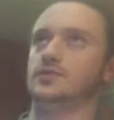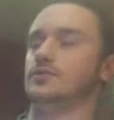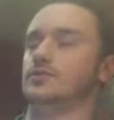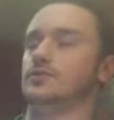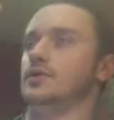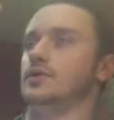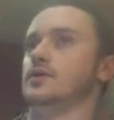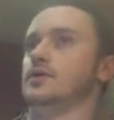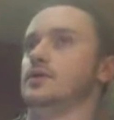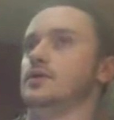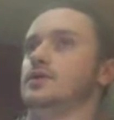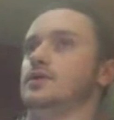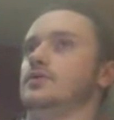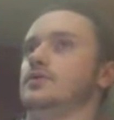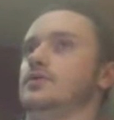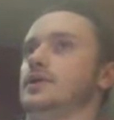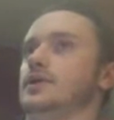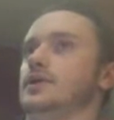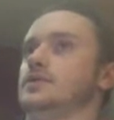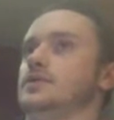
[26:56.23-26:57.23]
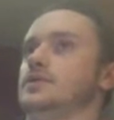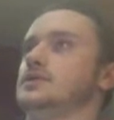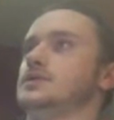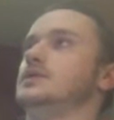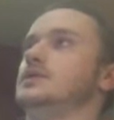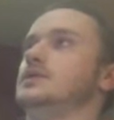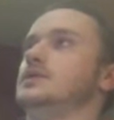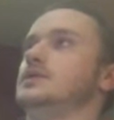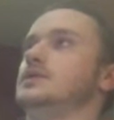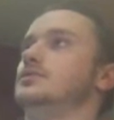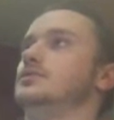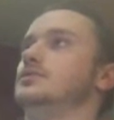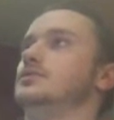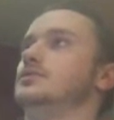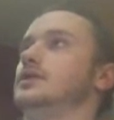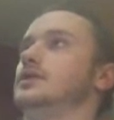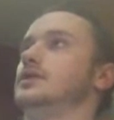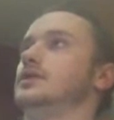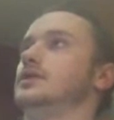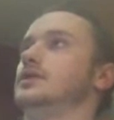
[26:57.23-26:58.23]
the screen door or whatever,
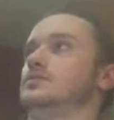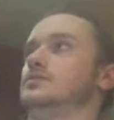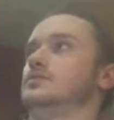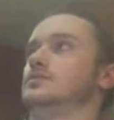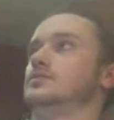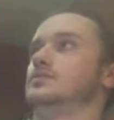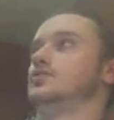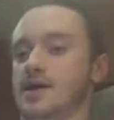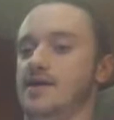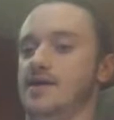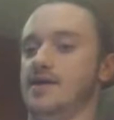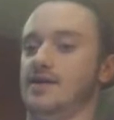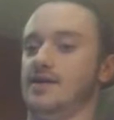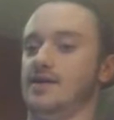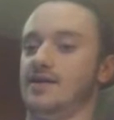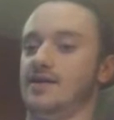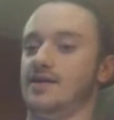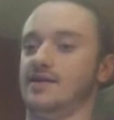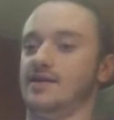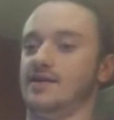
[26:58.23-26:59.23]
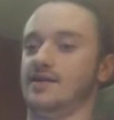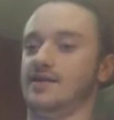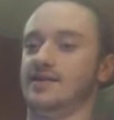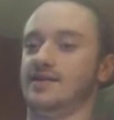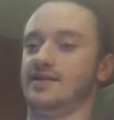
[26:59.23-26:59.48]
and so I grabbed